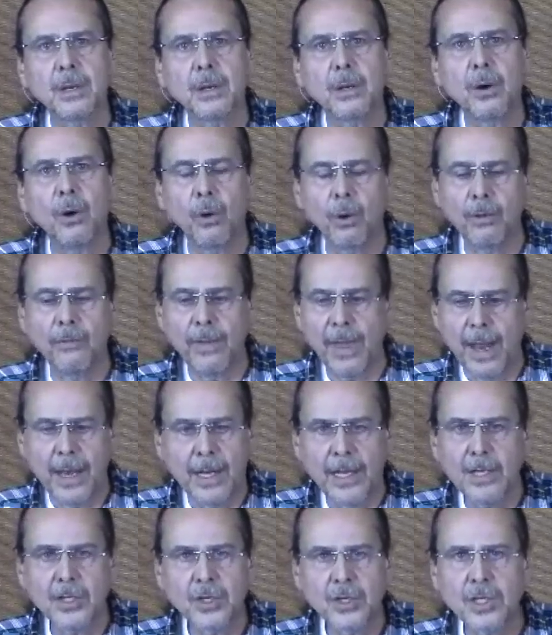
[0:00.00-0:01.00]
all of that.
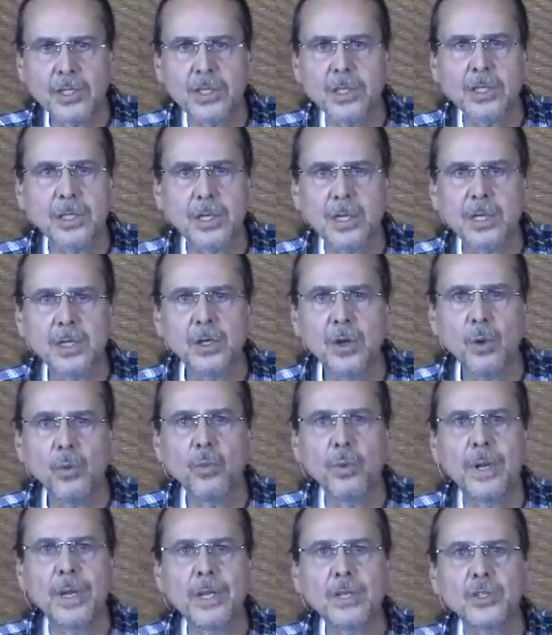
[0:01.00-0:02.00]
It's just, you
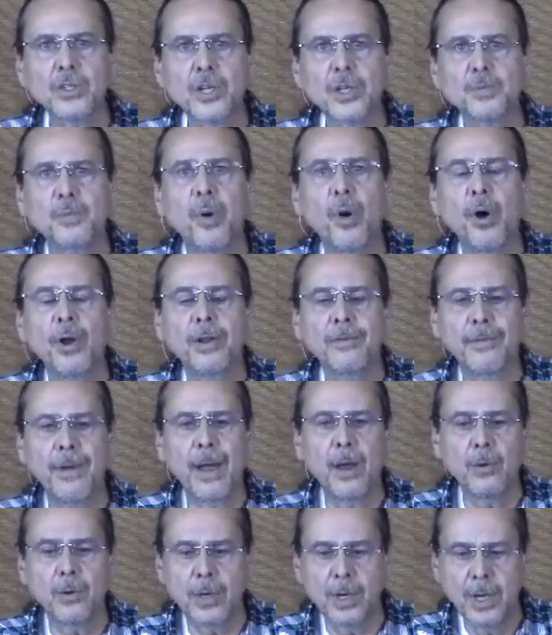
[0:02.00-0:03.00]
know, it's just part of
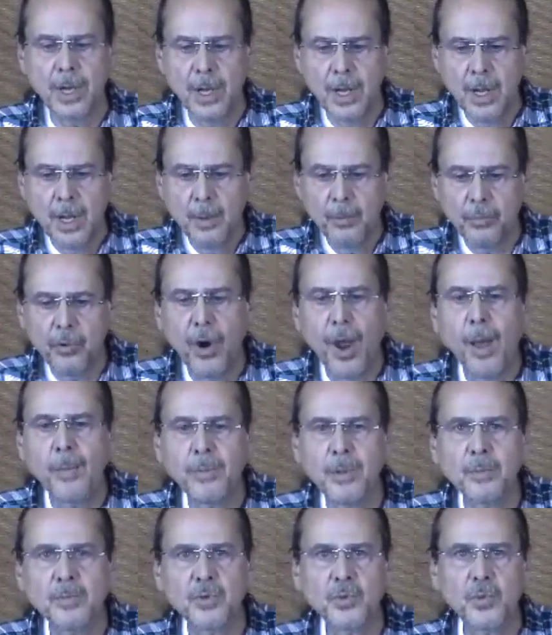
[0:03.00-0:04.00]
our
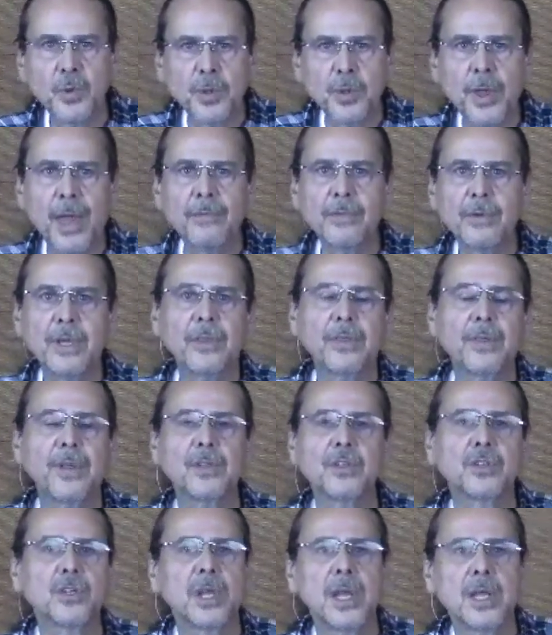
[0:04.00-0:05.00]
problems with having
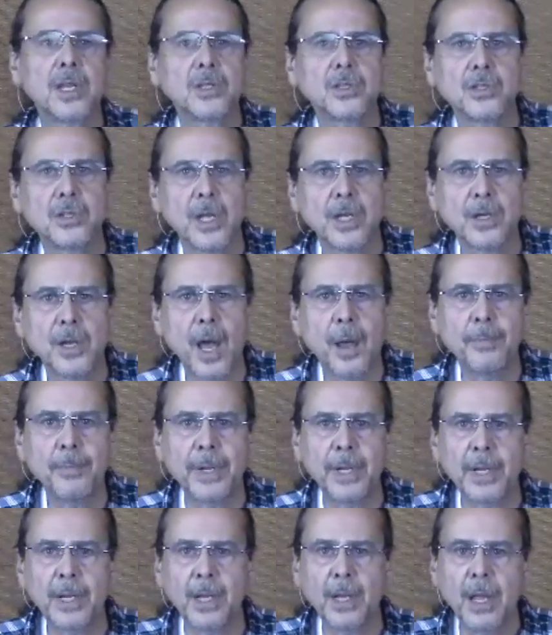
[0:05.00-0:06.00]
thin skins and not
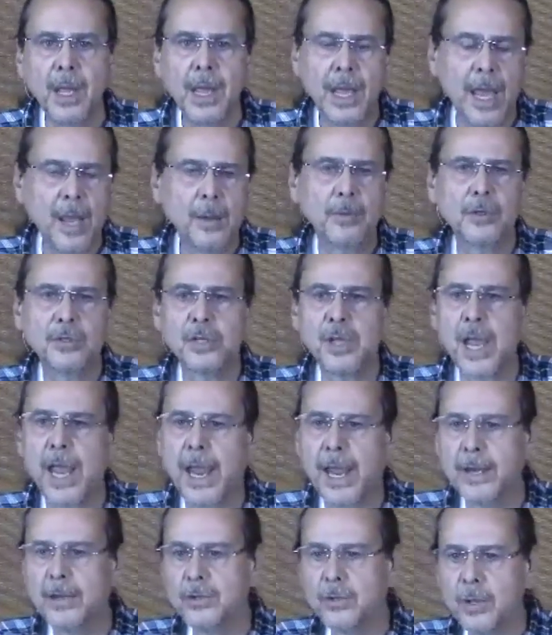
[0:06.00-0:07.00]
being able to
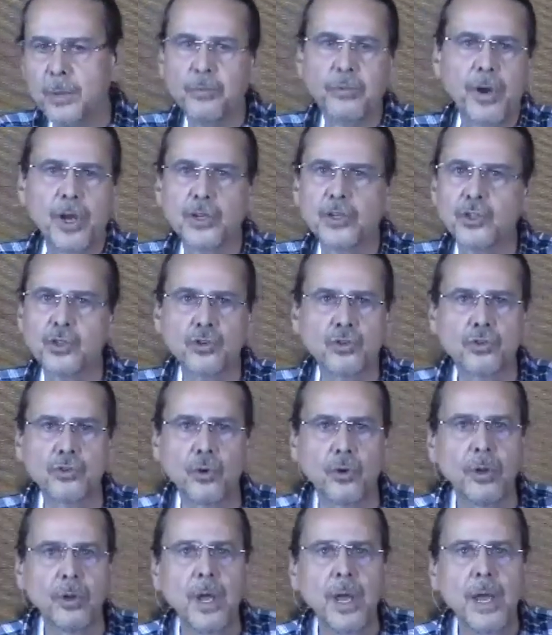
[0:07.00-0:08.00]
handle the pressures
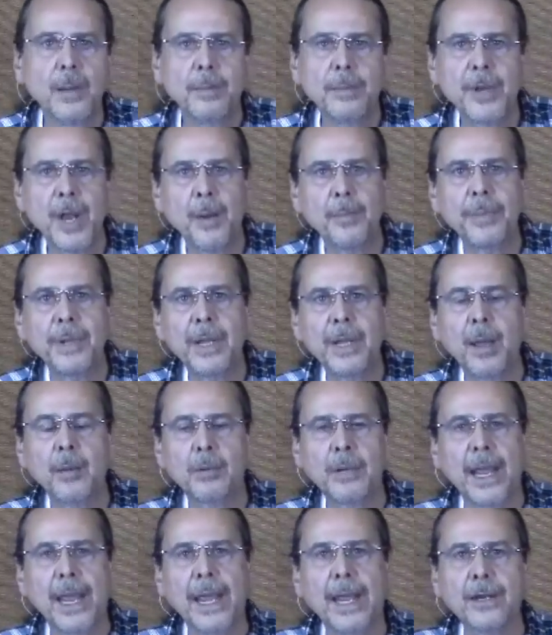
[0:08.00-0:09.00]
or not being
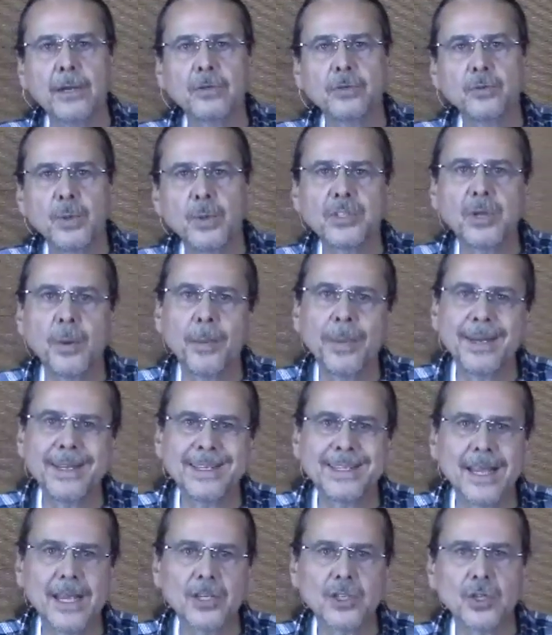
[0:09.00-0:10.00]
able to handle what somebody
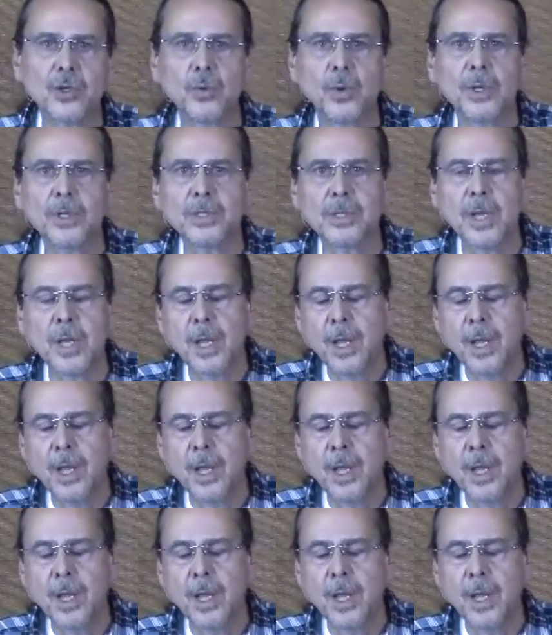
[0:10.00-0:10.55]
says to us.